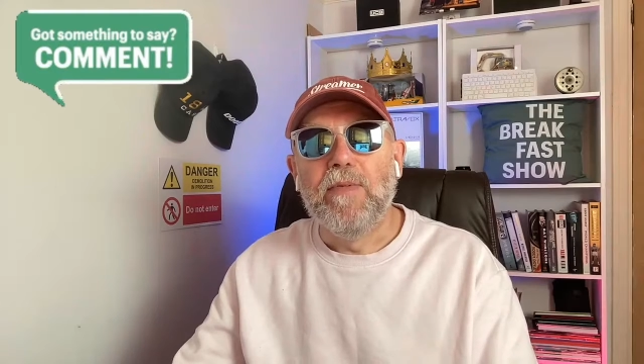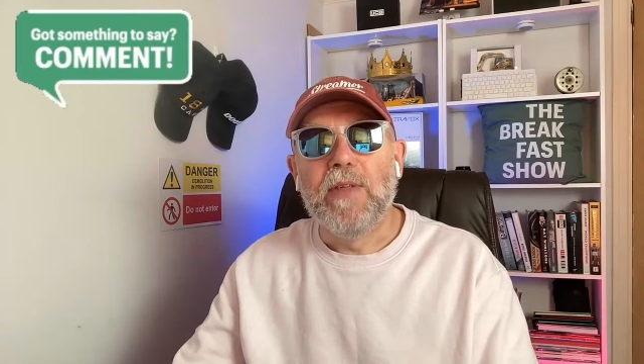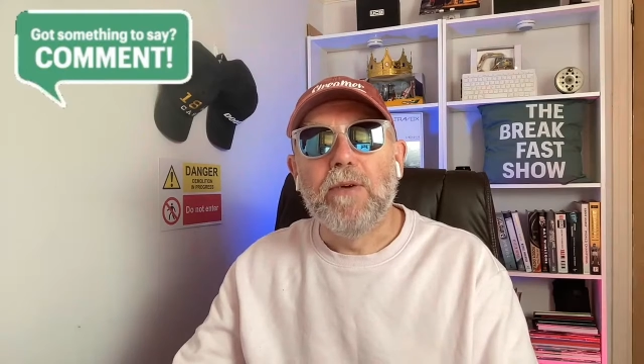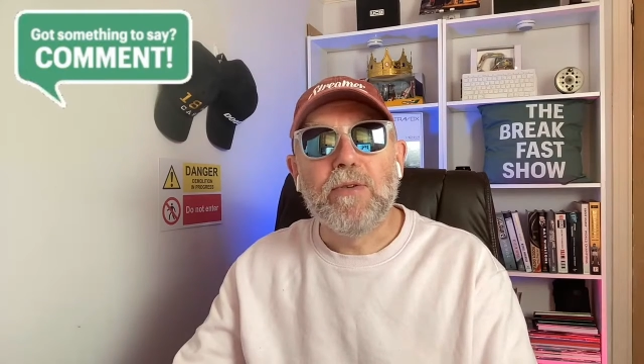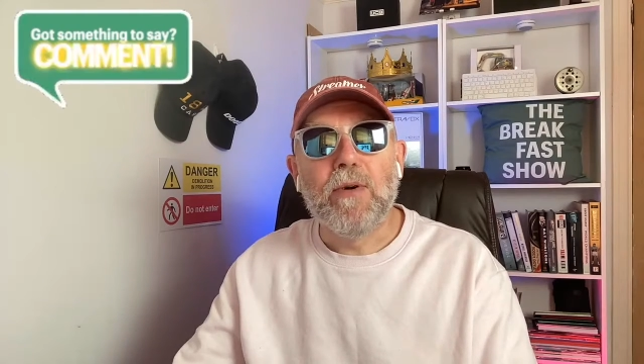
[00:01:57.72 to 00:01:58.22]
But
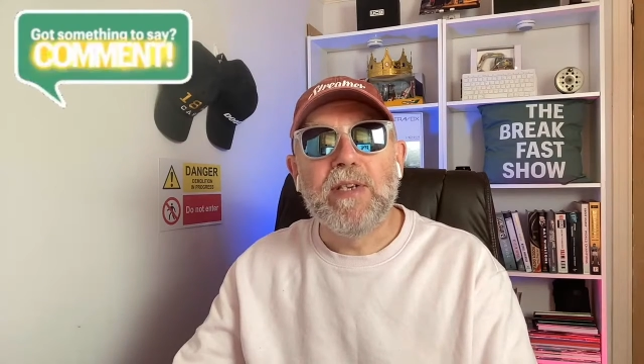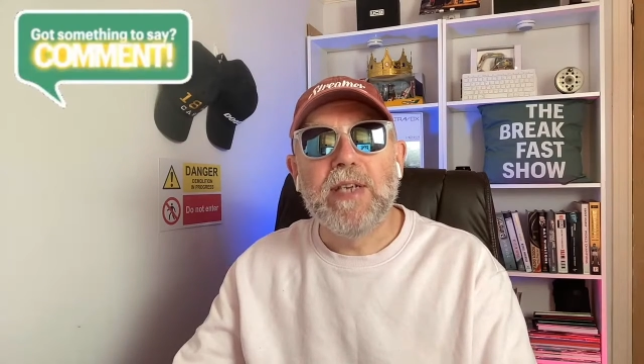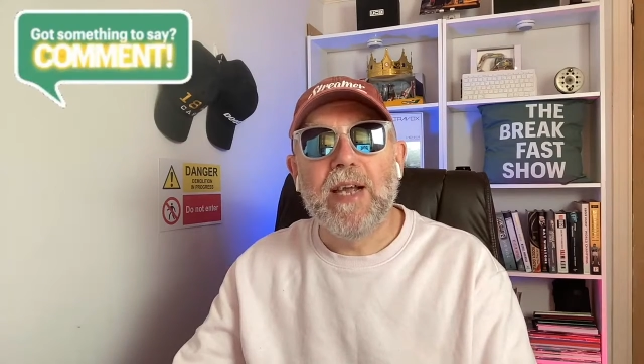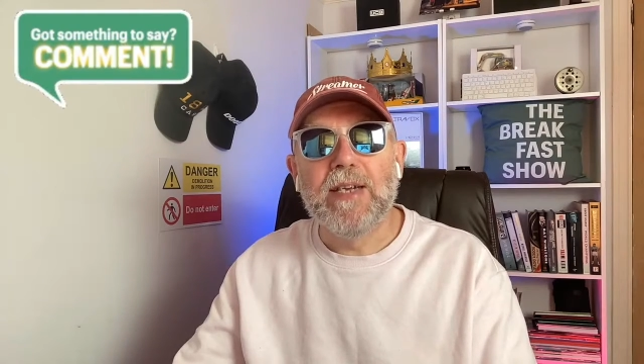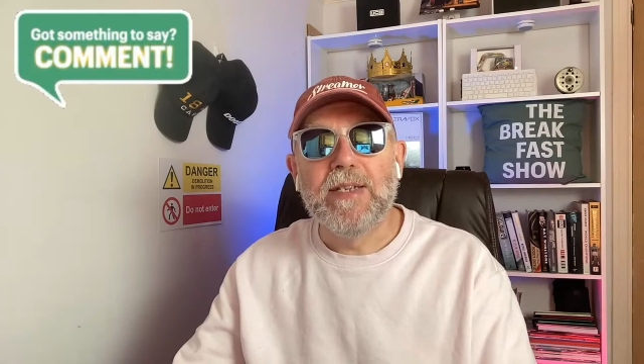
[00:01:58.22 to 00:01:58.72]
for those 3
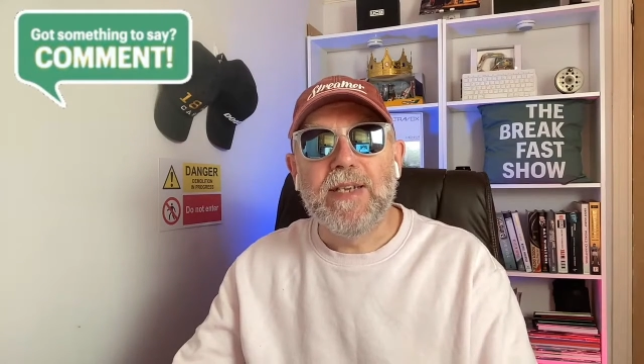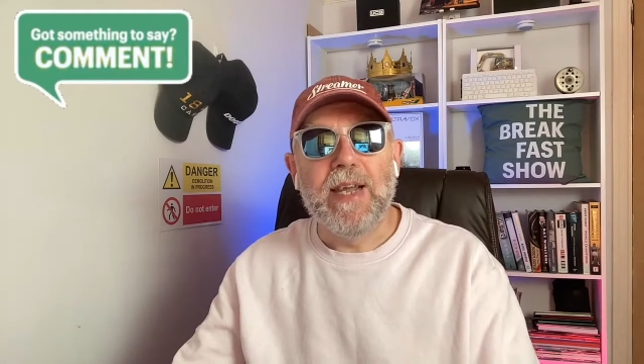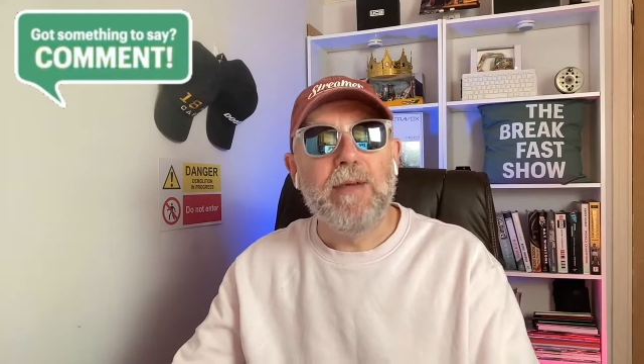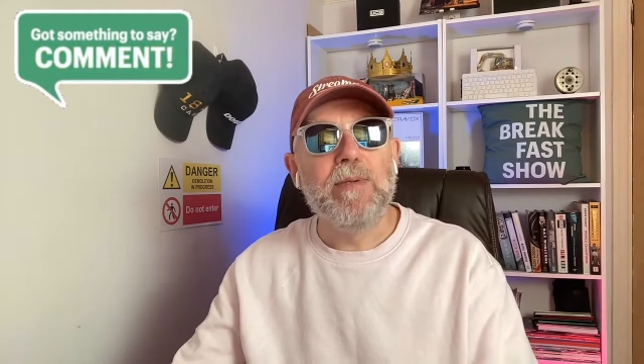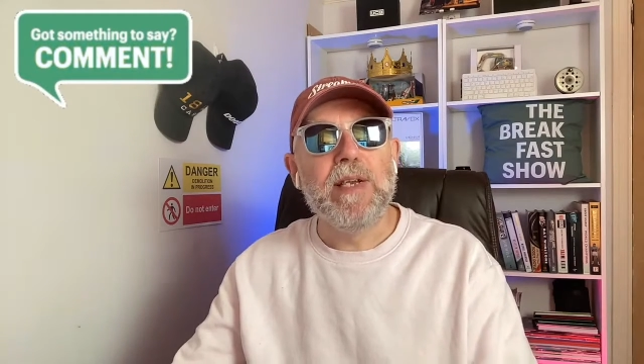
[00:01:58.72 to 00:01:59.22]
seconds,
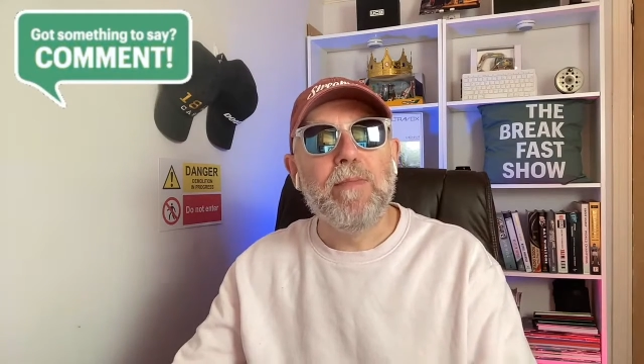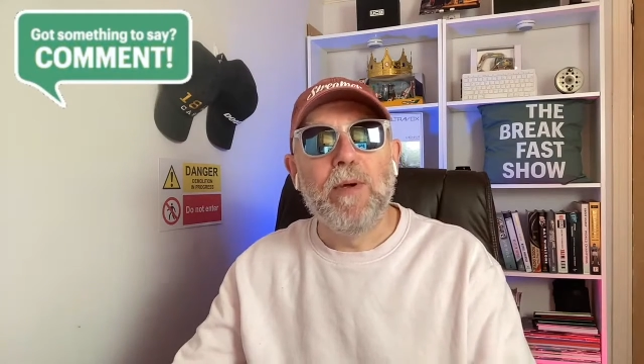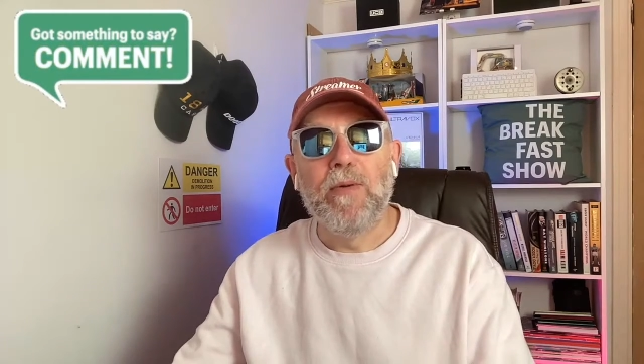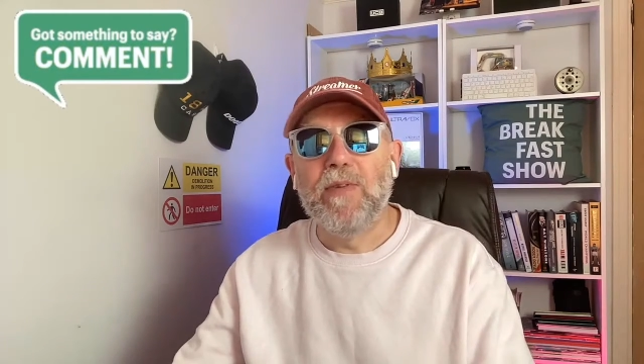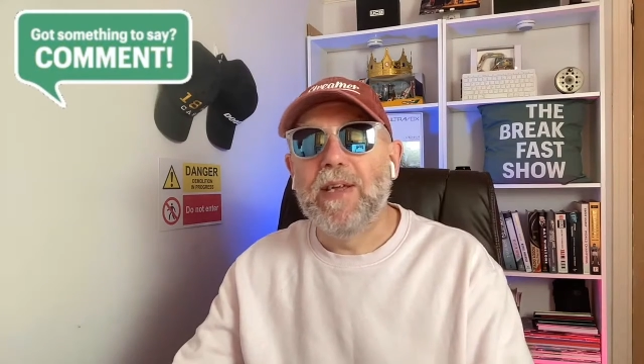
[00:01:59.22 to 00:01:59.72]
he was in a
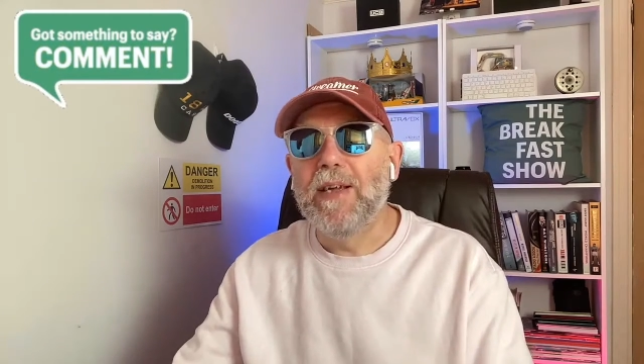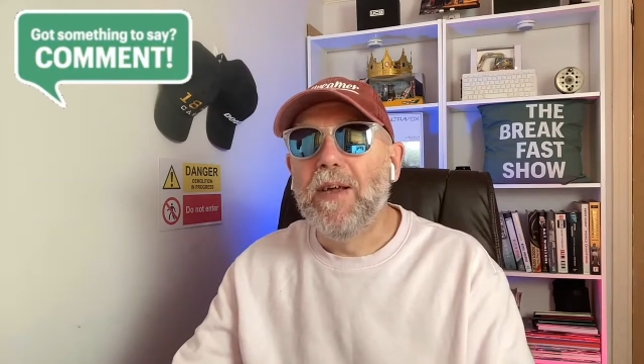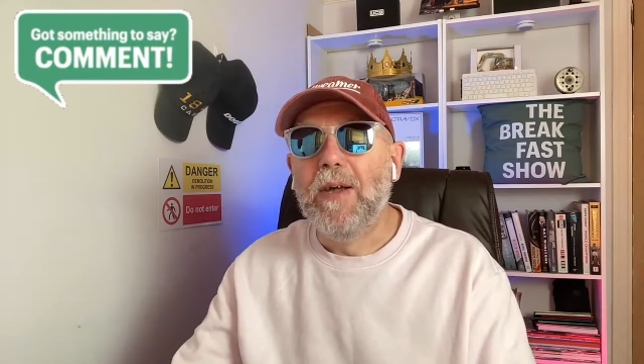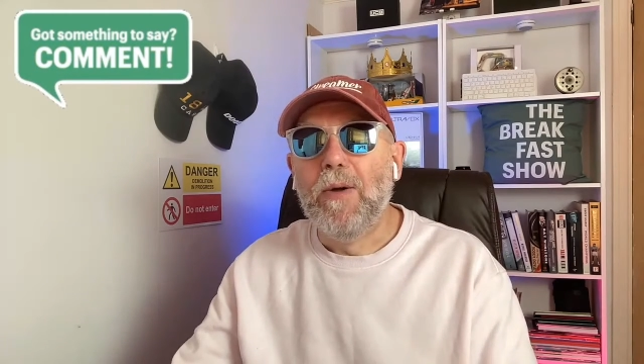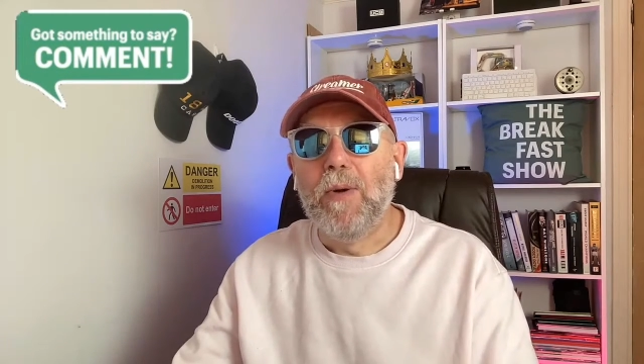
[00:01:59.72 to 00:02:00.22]
movie
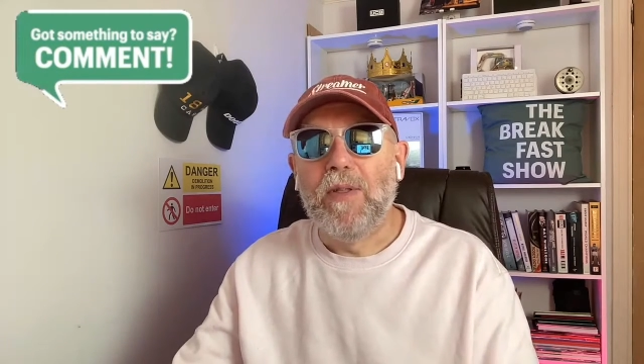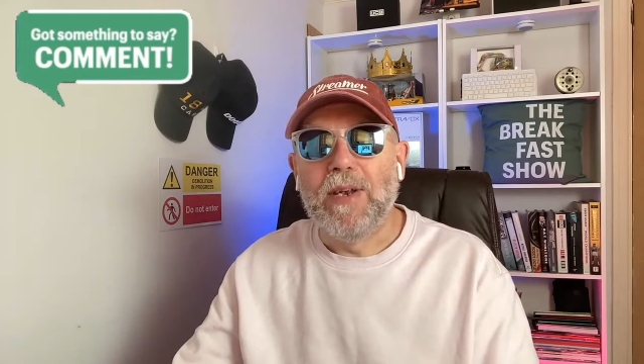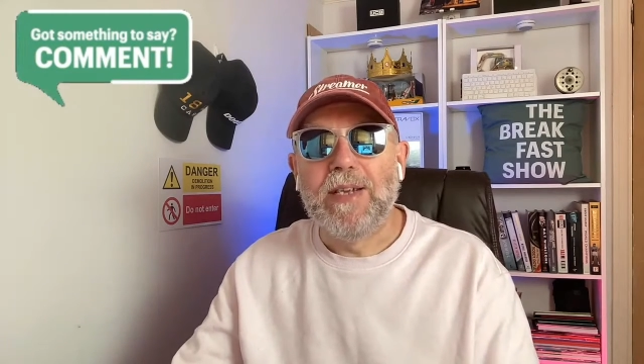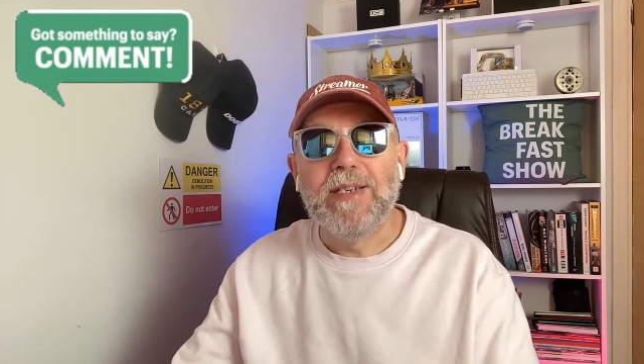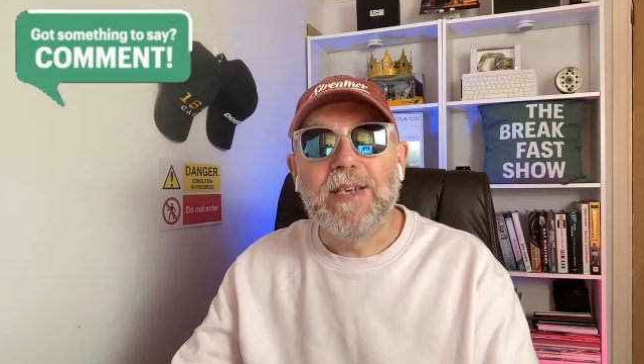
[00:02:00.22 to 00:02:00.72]
with
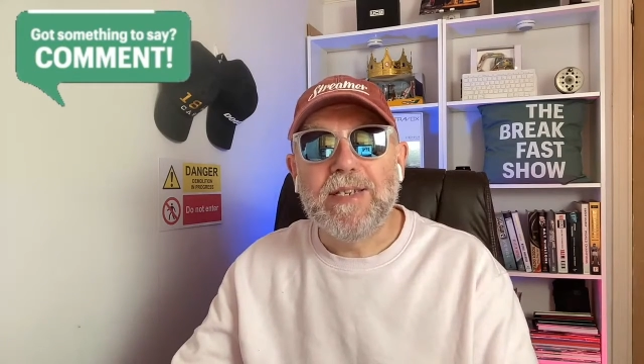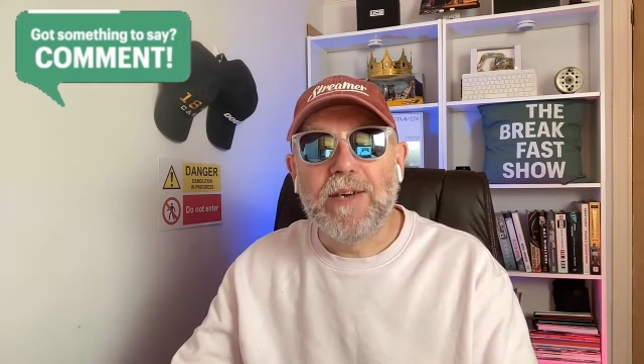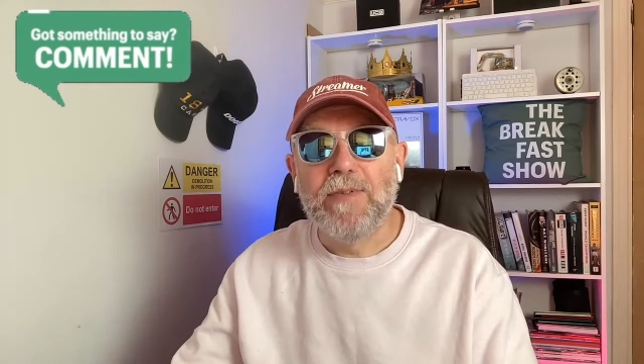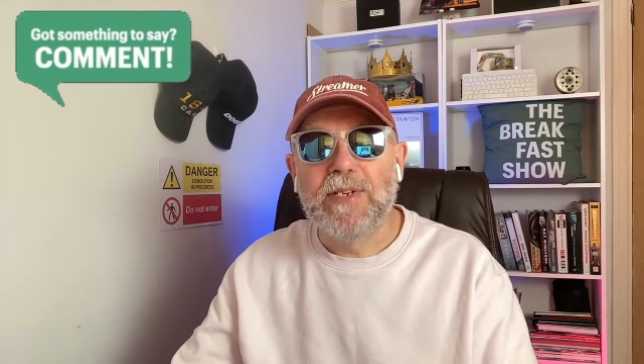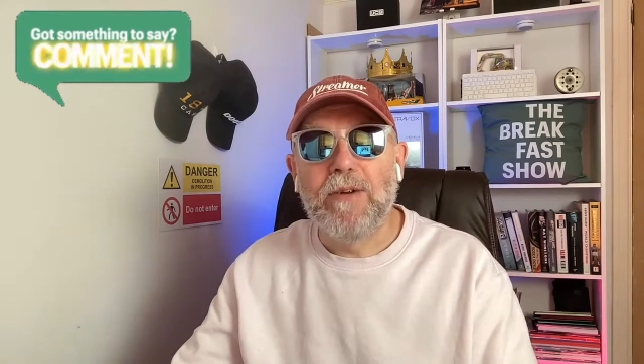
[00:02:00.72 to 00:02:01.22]
Alicia
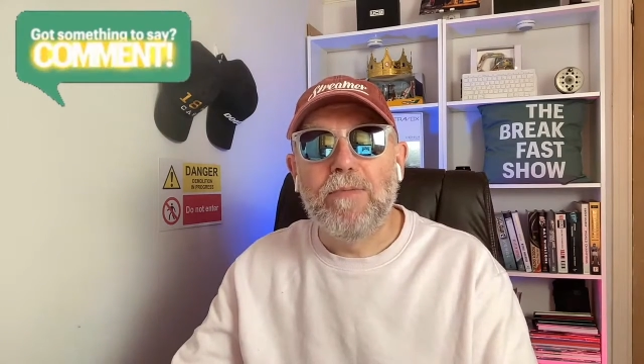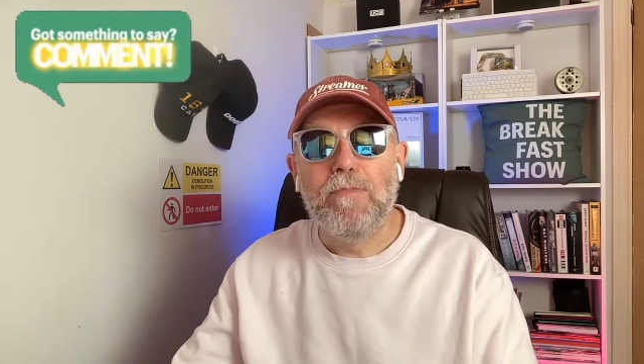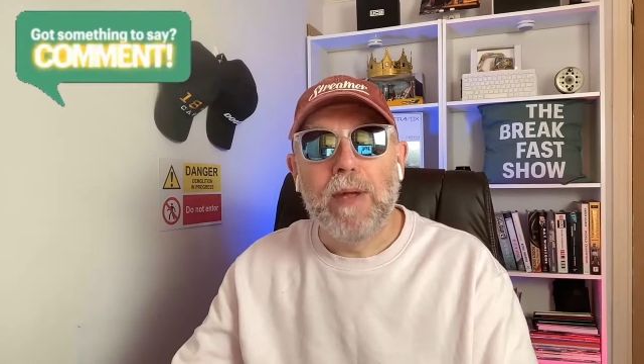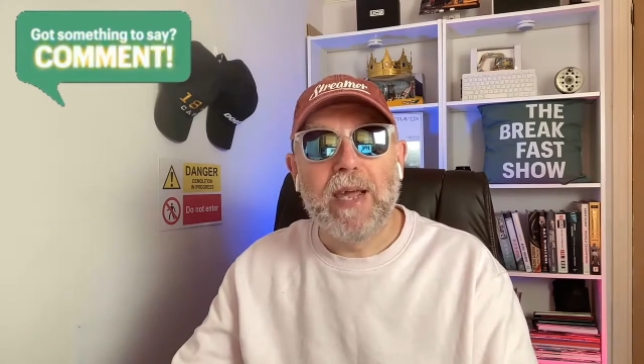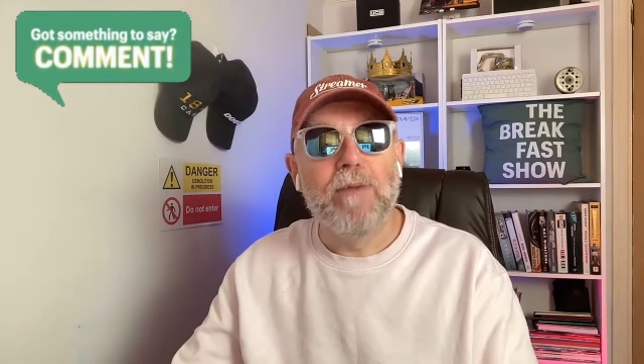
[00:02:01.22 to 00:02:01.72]
Silverstone,
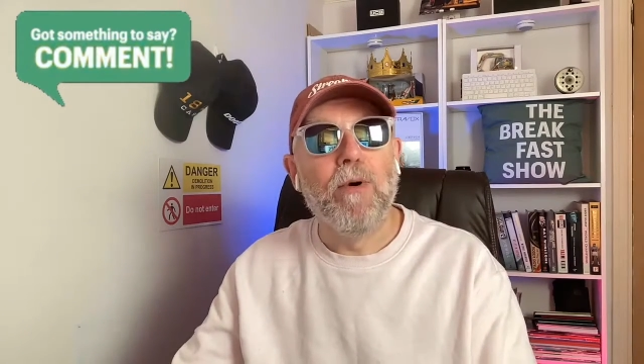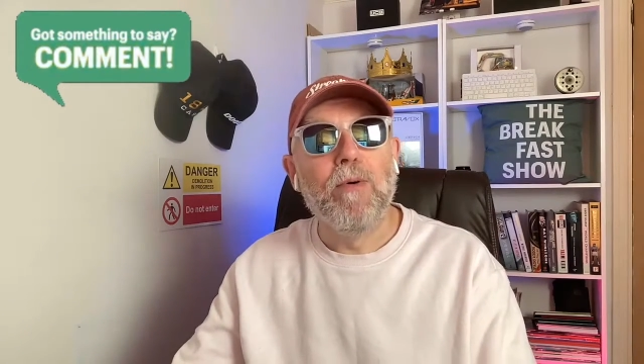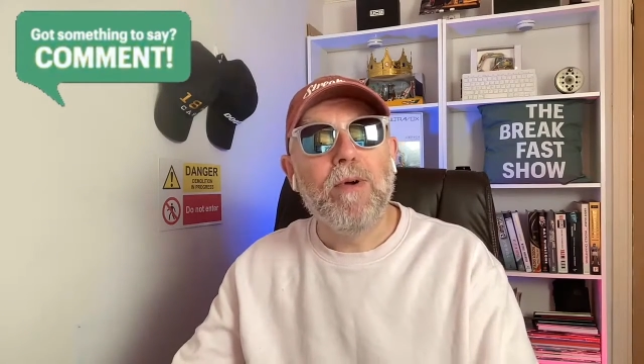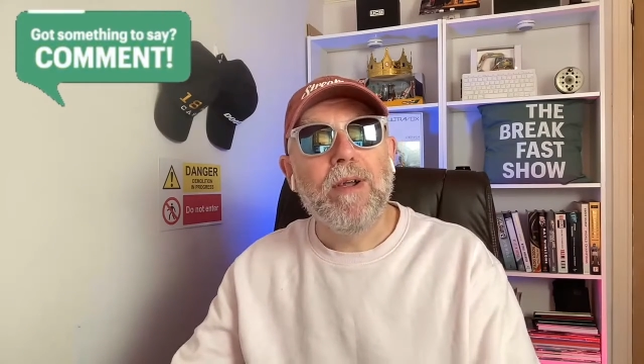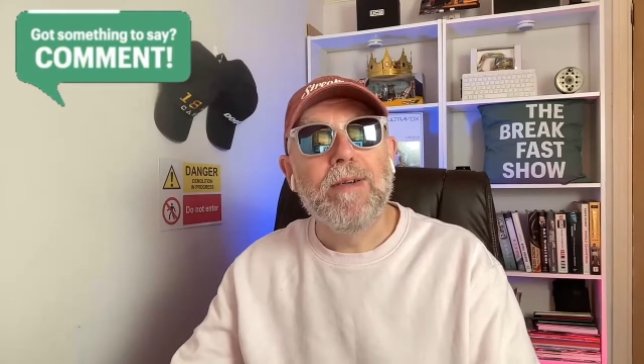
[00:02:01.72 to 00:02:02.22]
Mickey
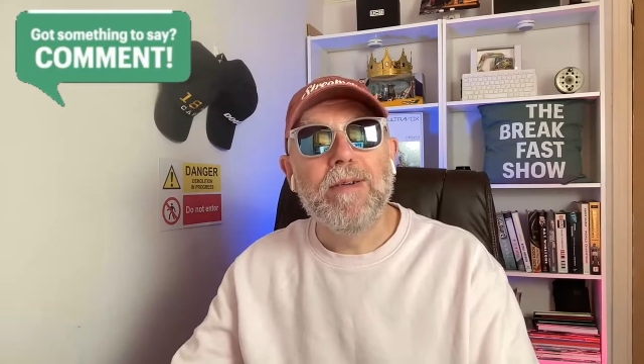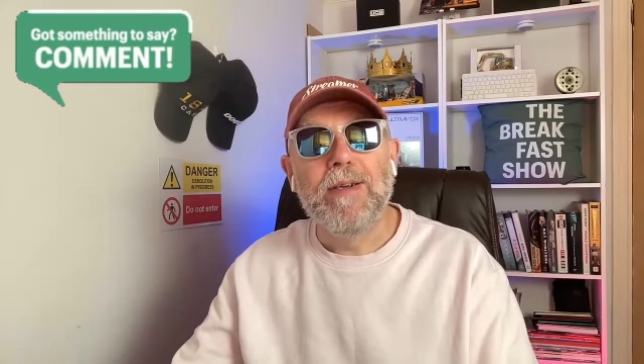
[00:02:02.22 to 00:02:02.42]
Rourke,